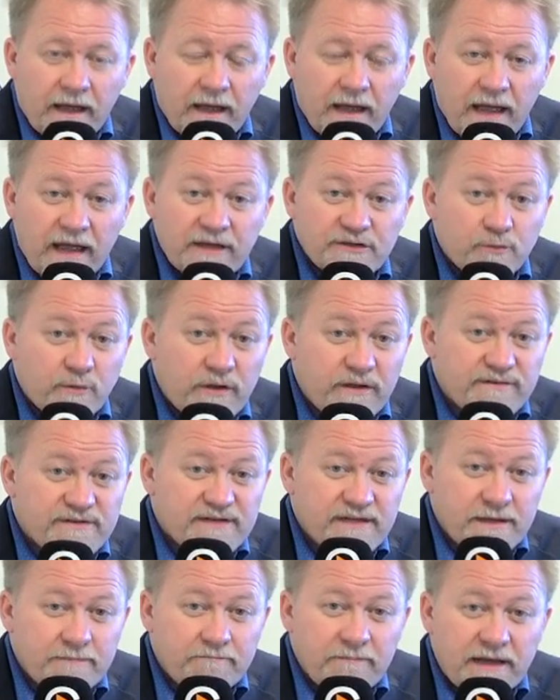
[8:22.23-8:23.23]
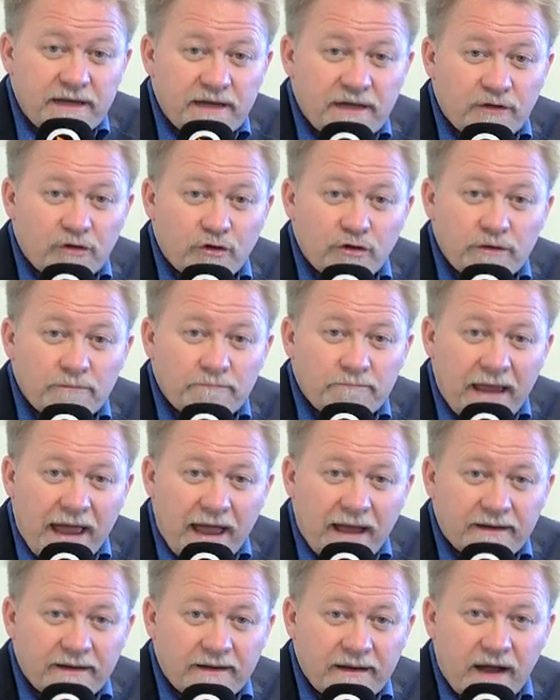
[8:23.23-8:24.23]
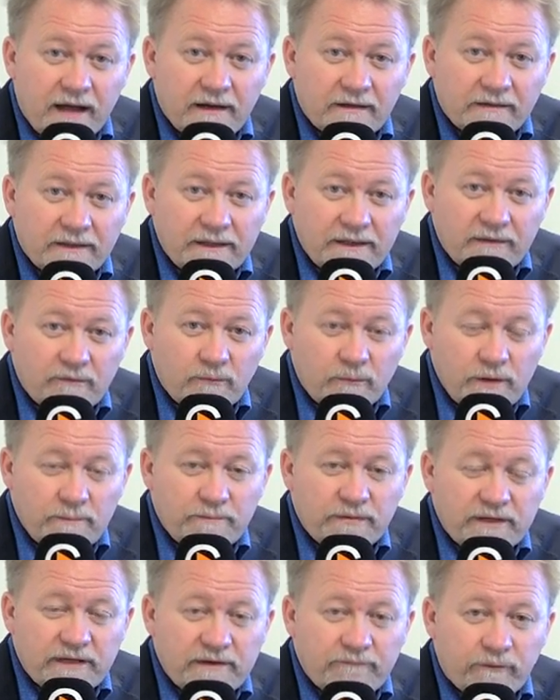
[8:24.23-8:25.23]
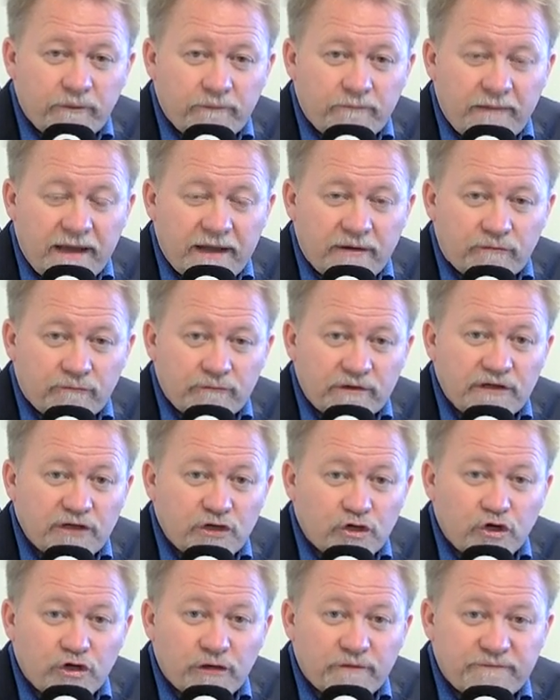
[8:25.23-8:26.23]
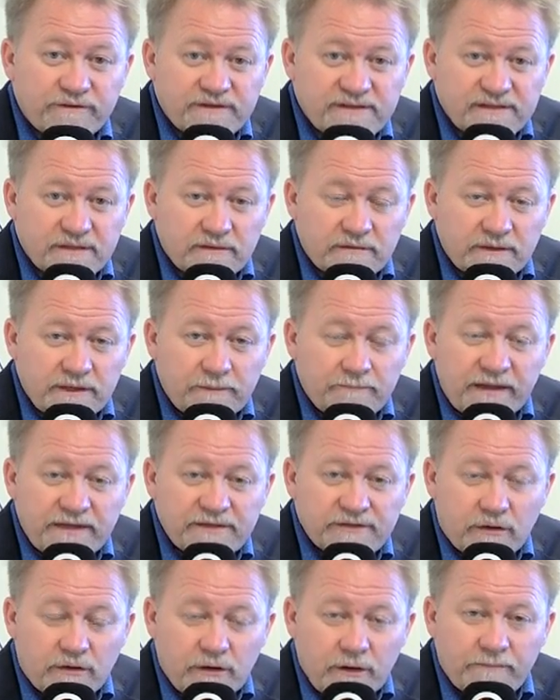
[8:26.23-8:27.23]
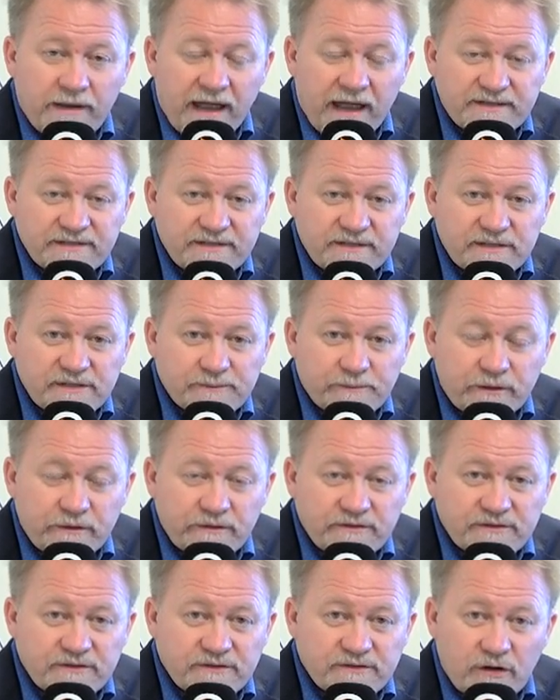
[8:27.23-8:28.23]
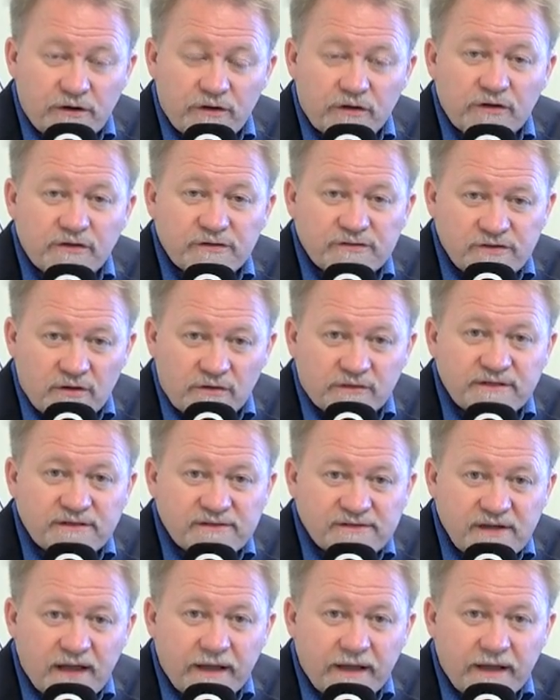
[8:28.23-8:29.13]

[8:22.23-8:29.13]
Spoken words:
As we have seen many good, bad, and ugly, we believe we've made a really good facility based on our past experiences on our consulting